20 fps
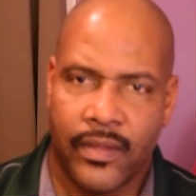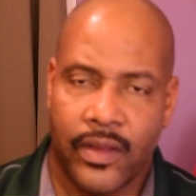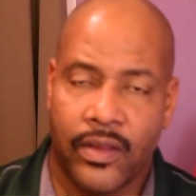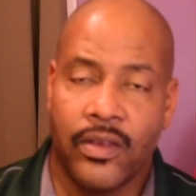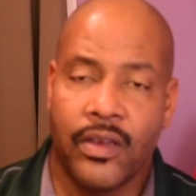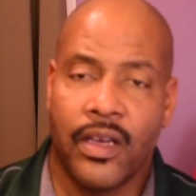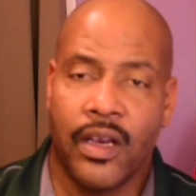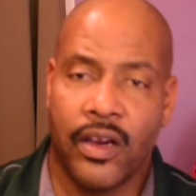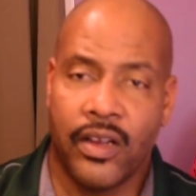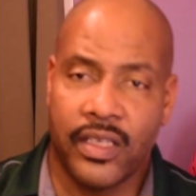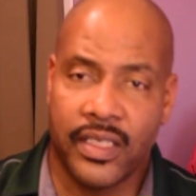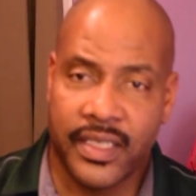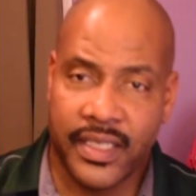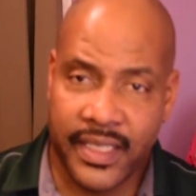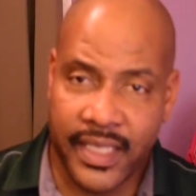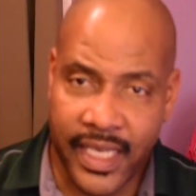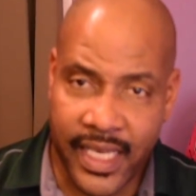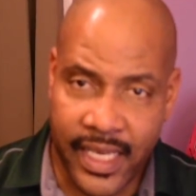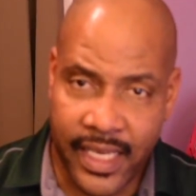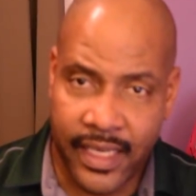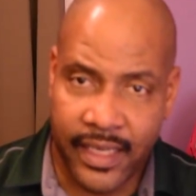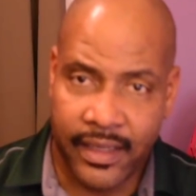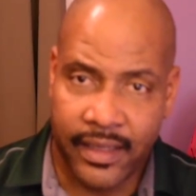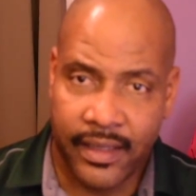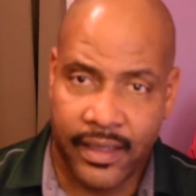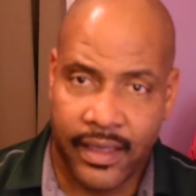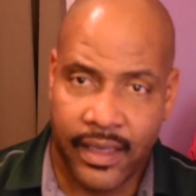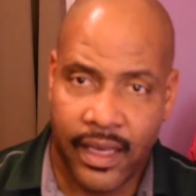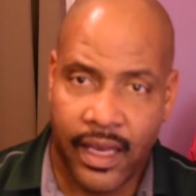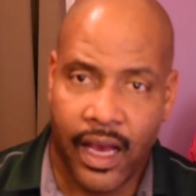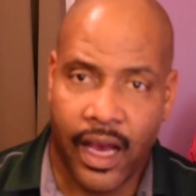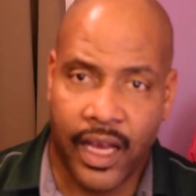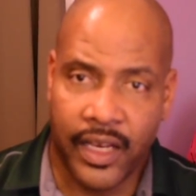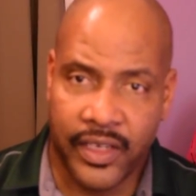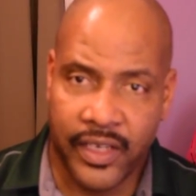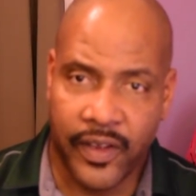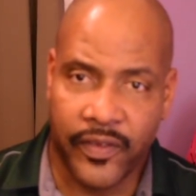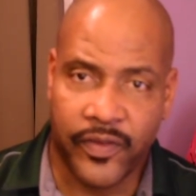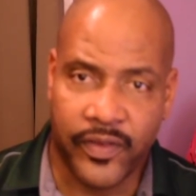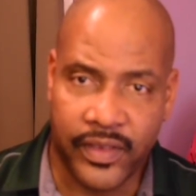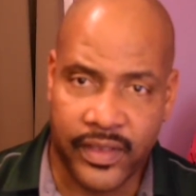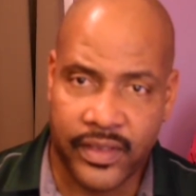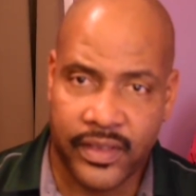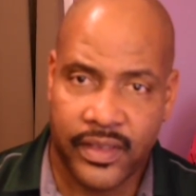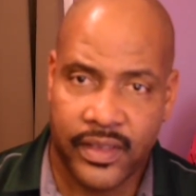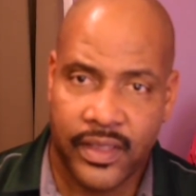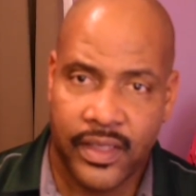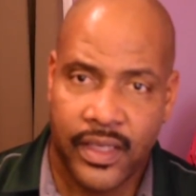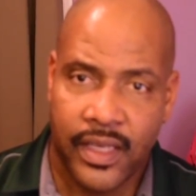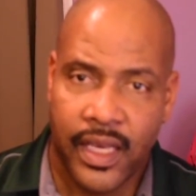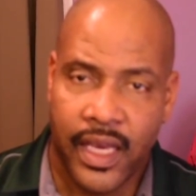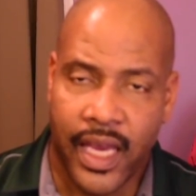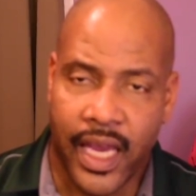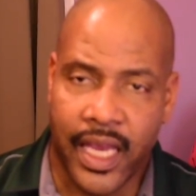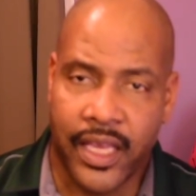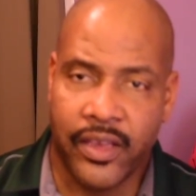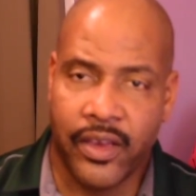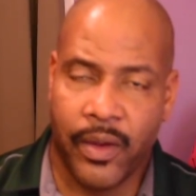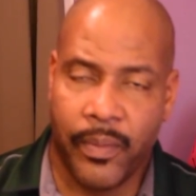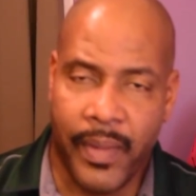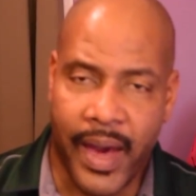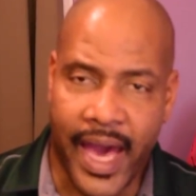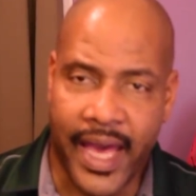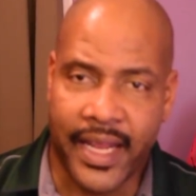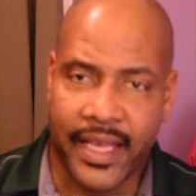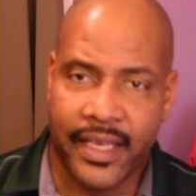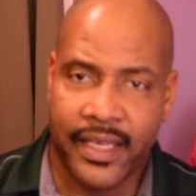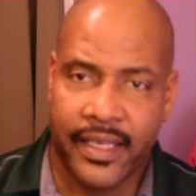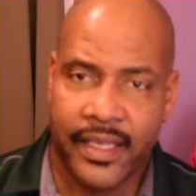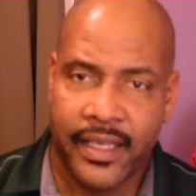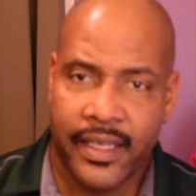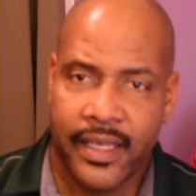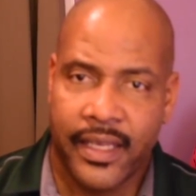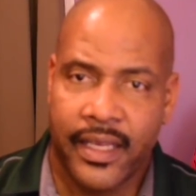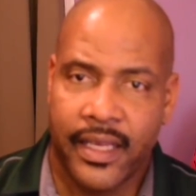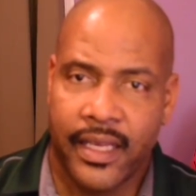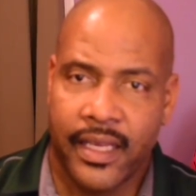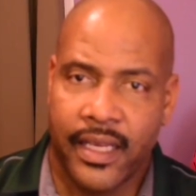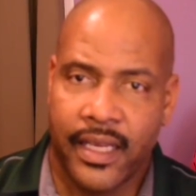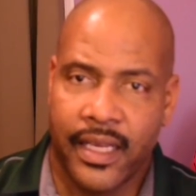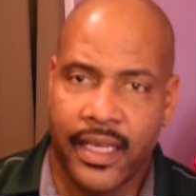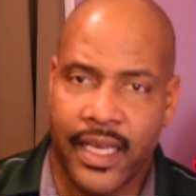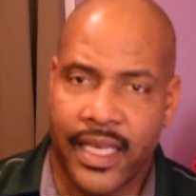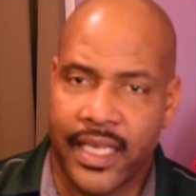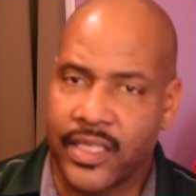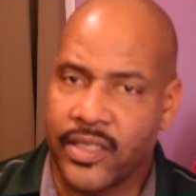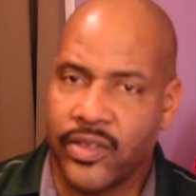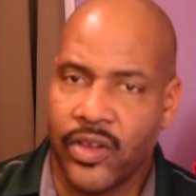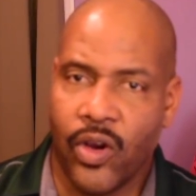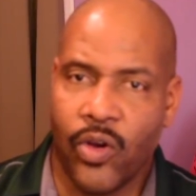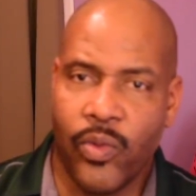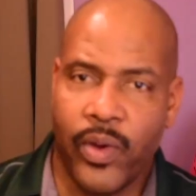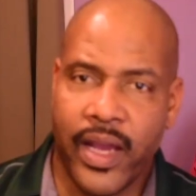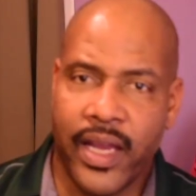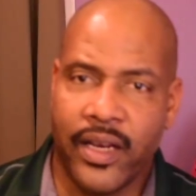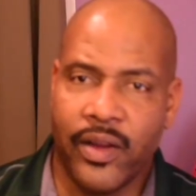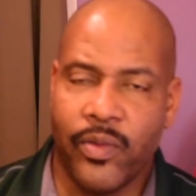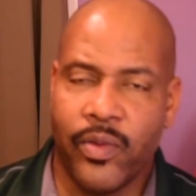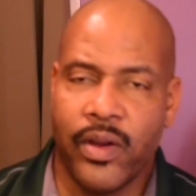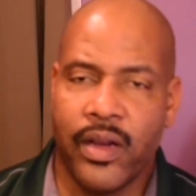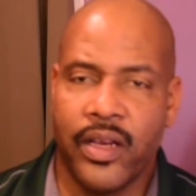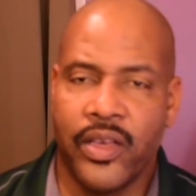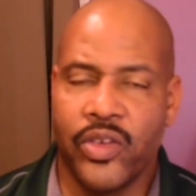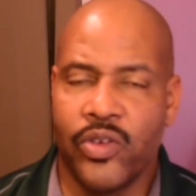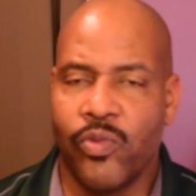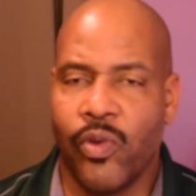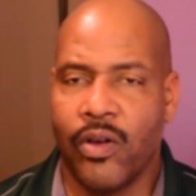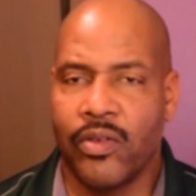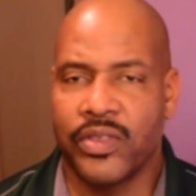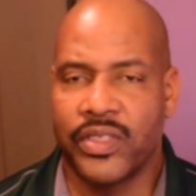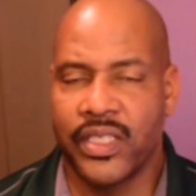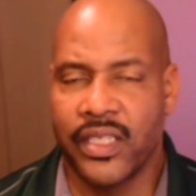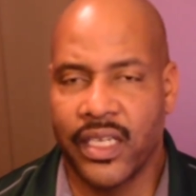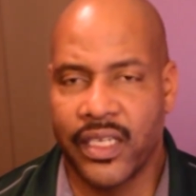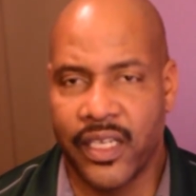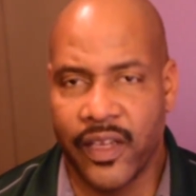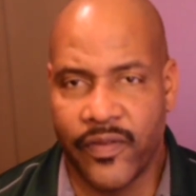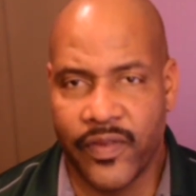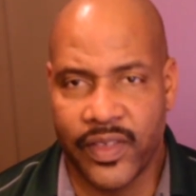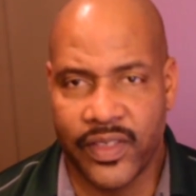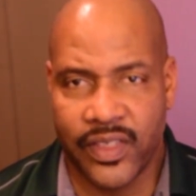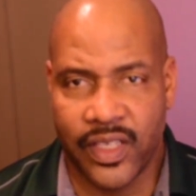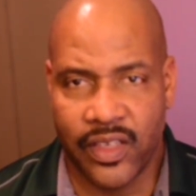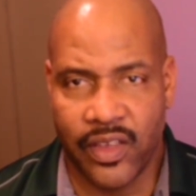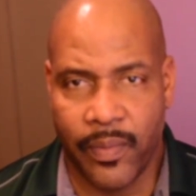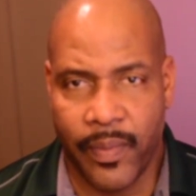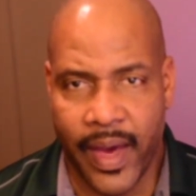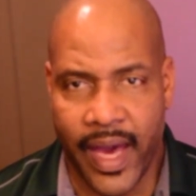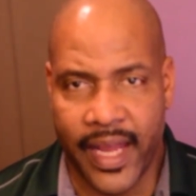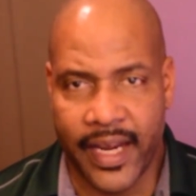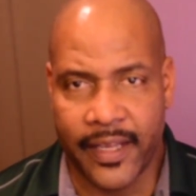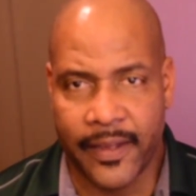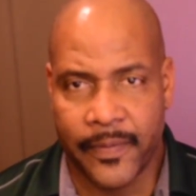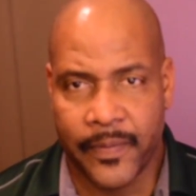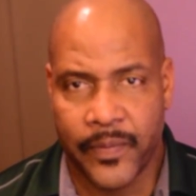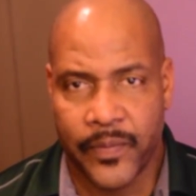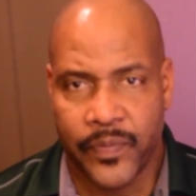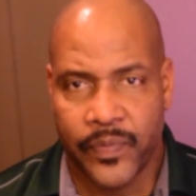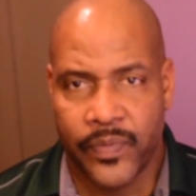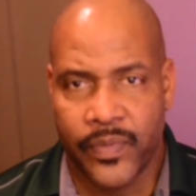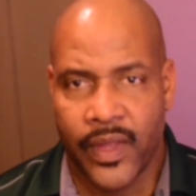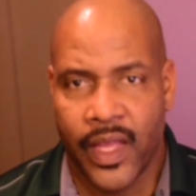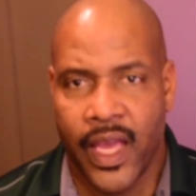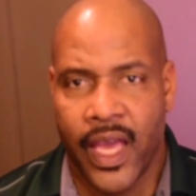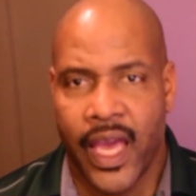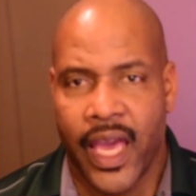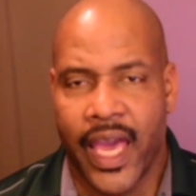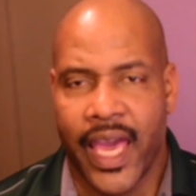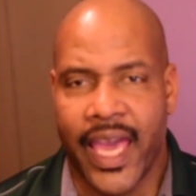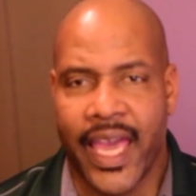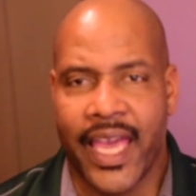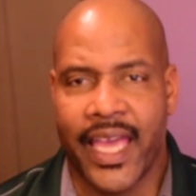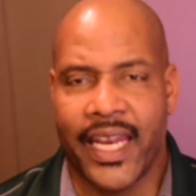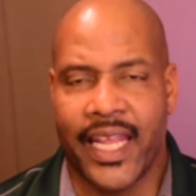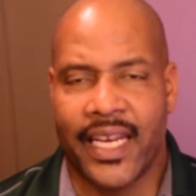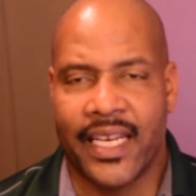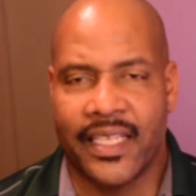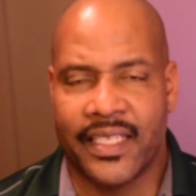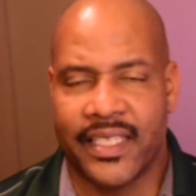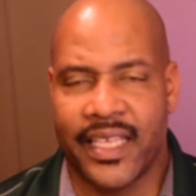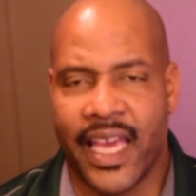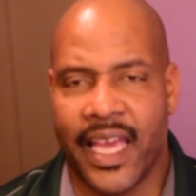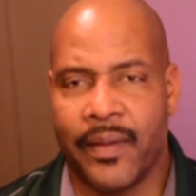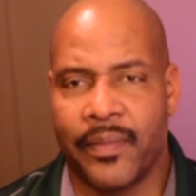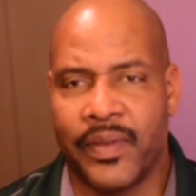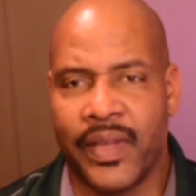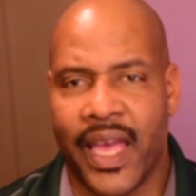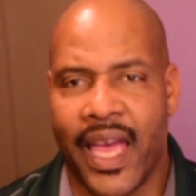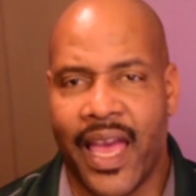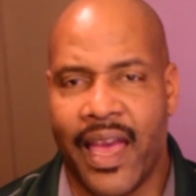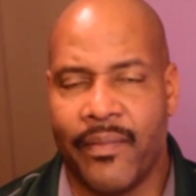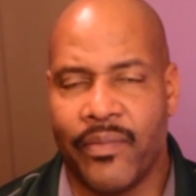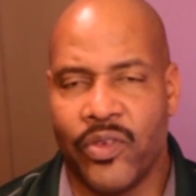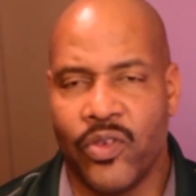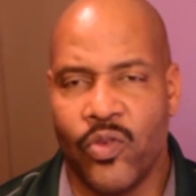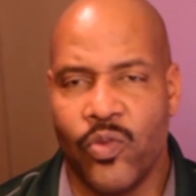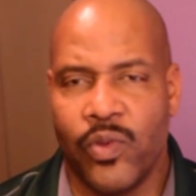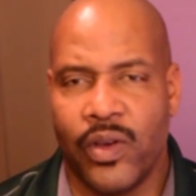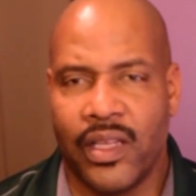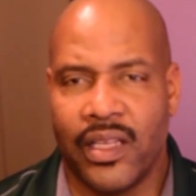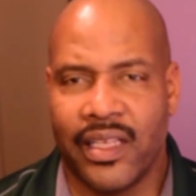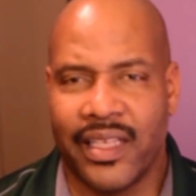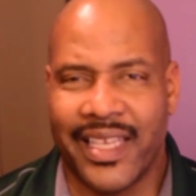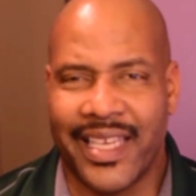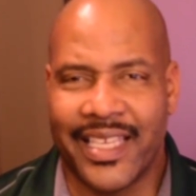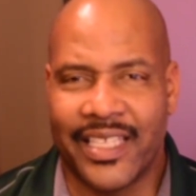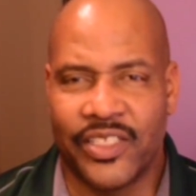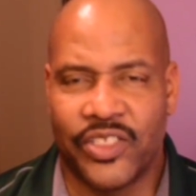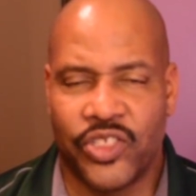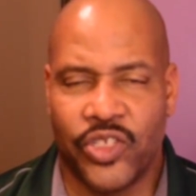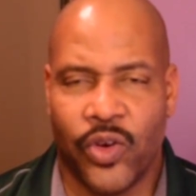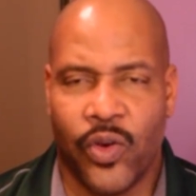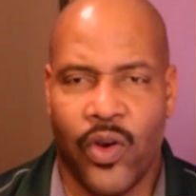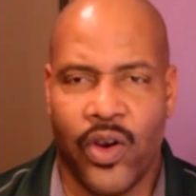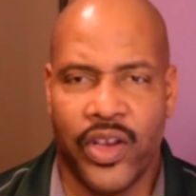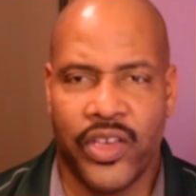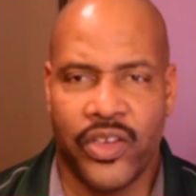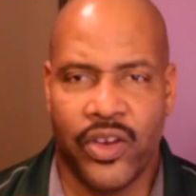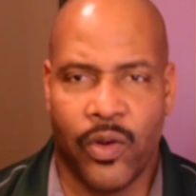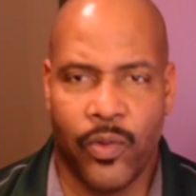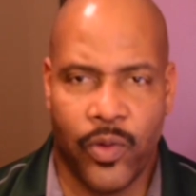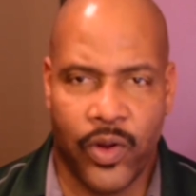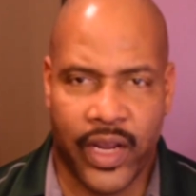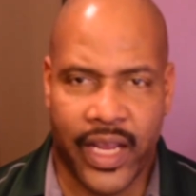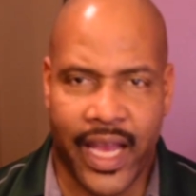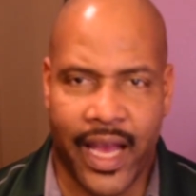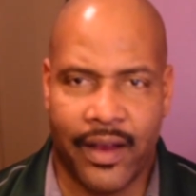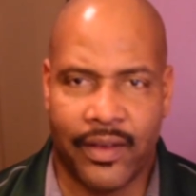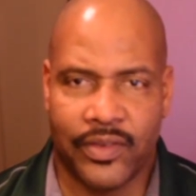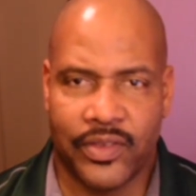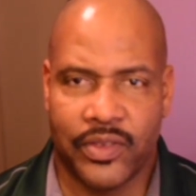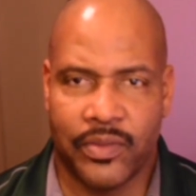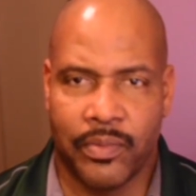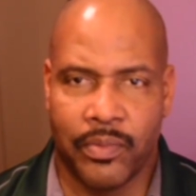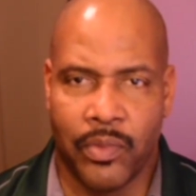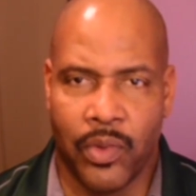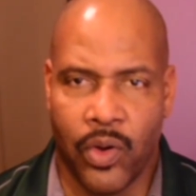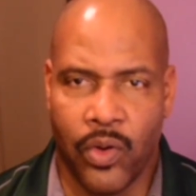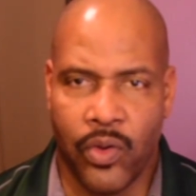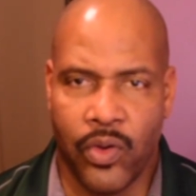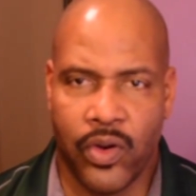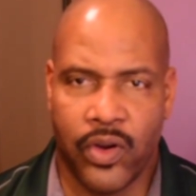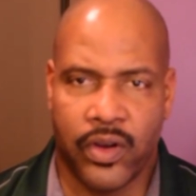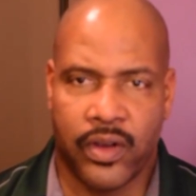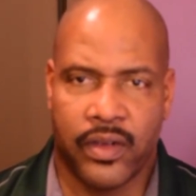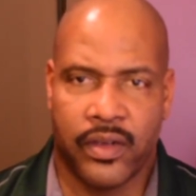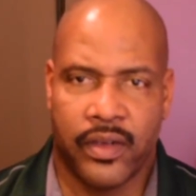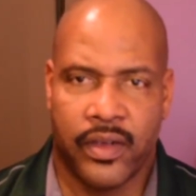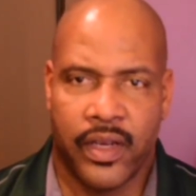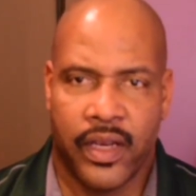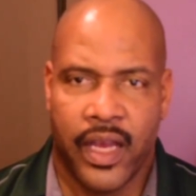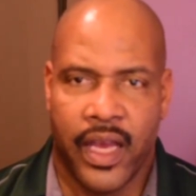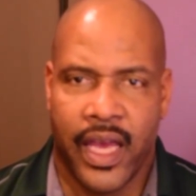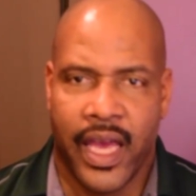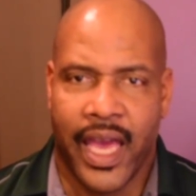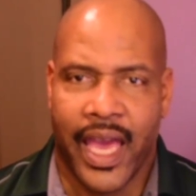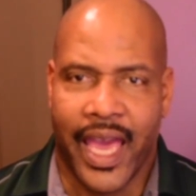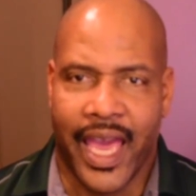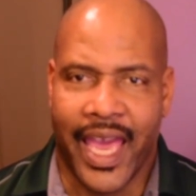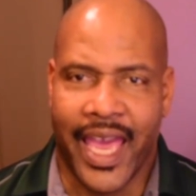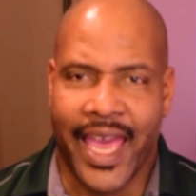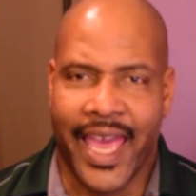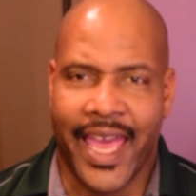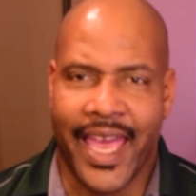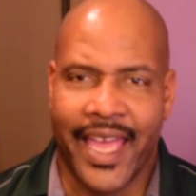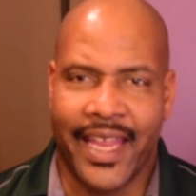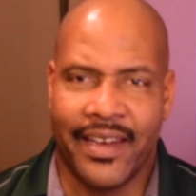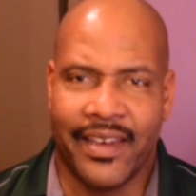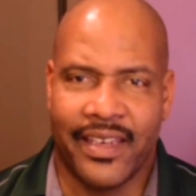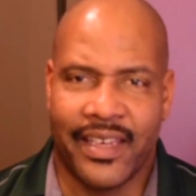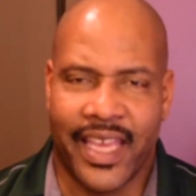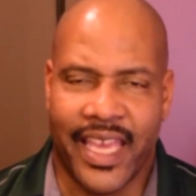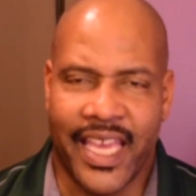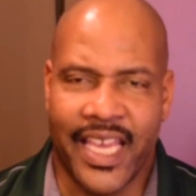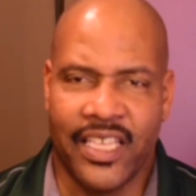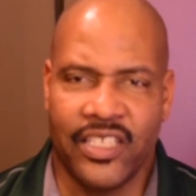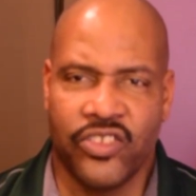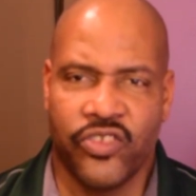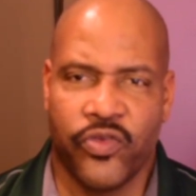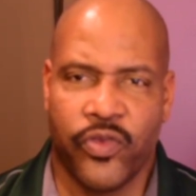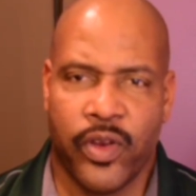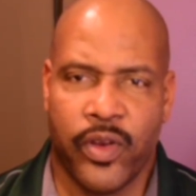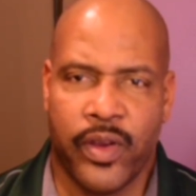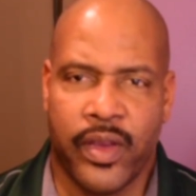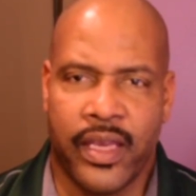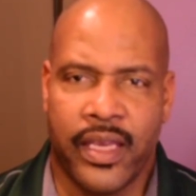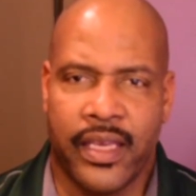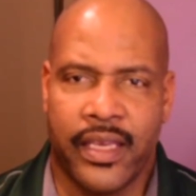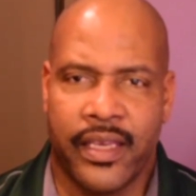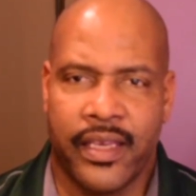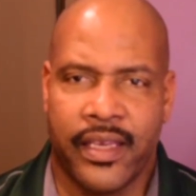you're gonna see a difference in your body. There's no way in the world you won't see a difference in your body. And at the same time, you will enjoy your workouts more, and injury